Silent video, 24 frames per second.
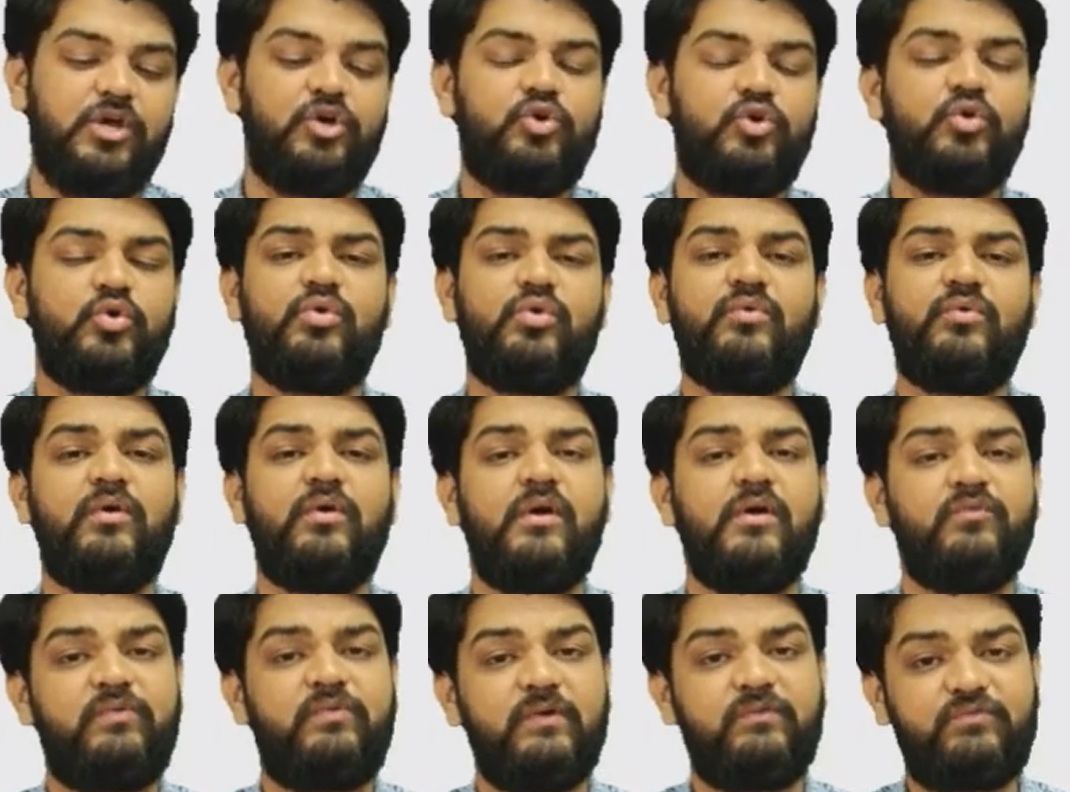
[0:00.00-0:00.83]
to
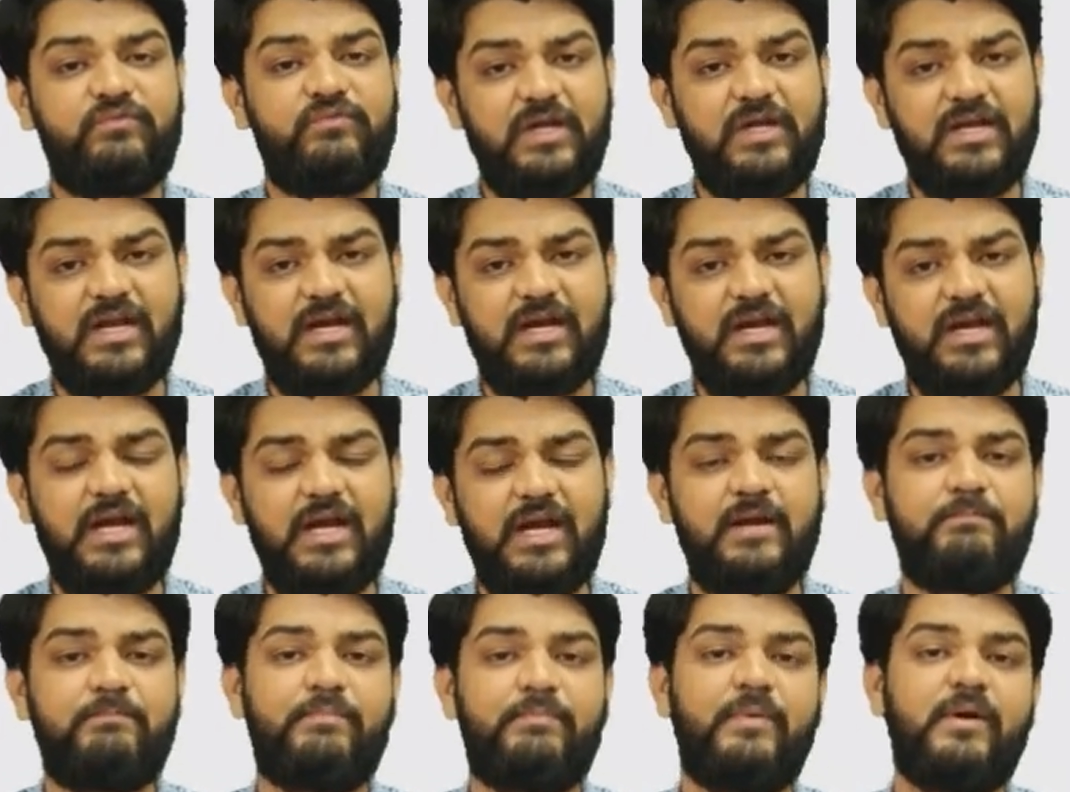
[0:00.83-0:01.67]

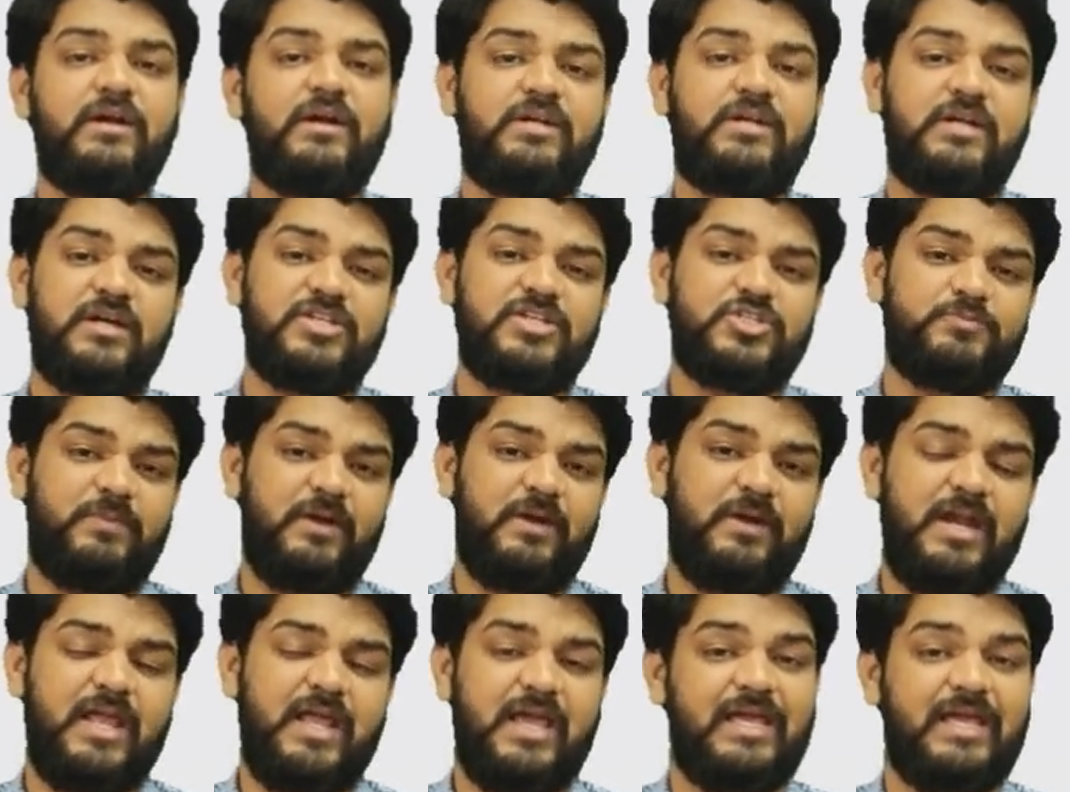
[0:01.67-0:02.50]
1500 per tons
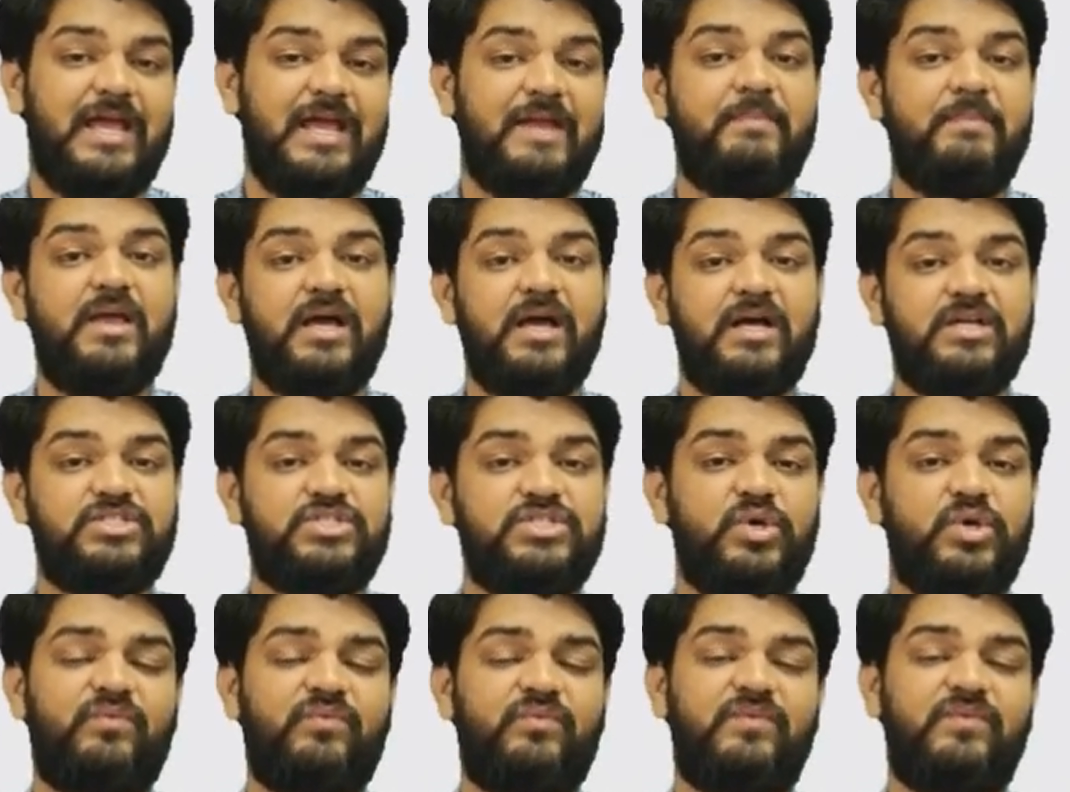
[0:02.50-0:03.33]
per day can be
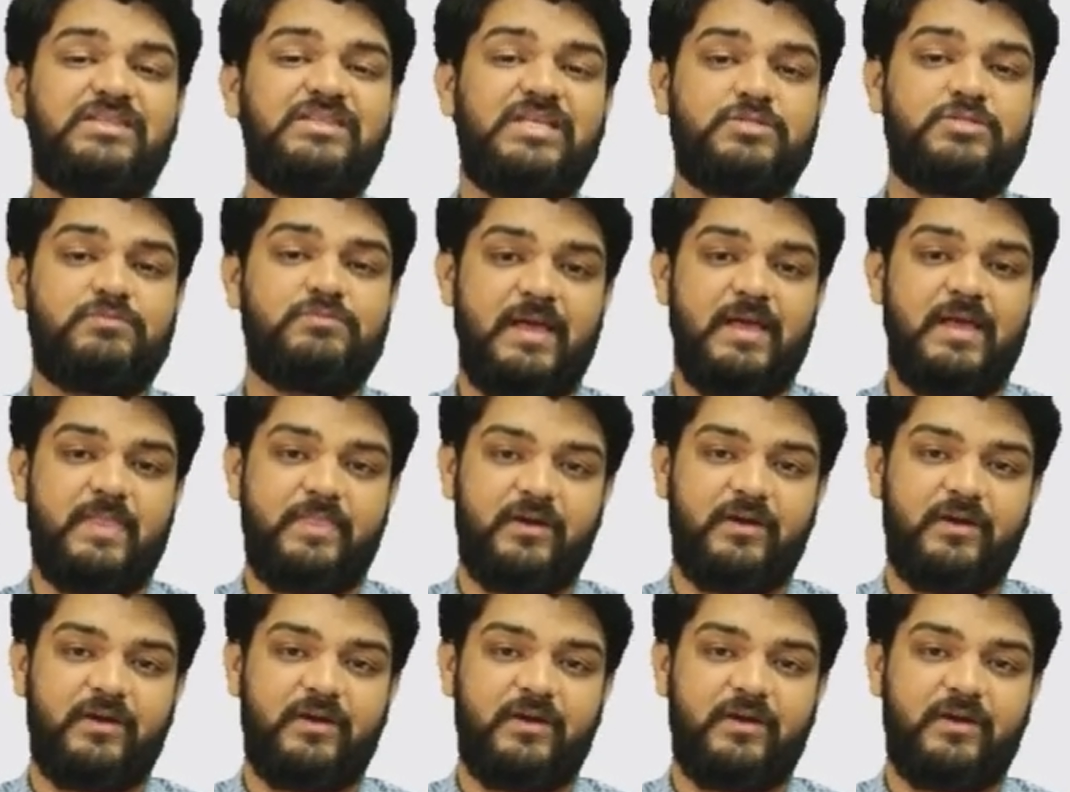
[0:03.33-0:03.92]
achieved with this method.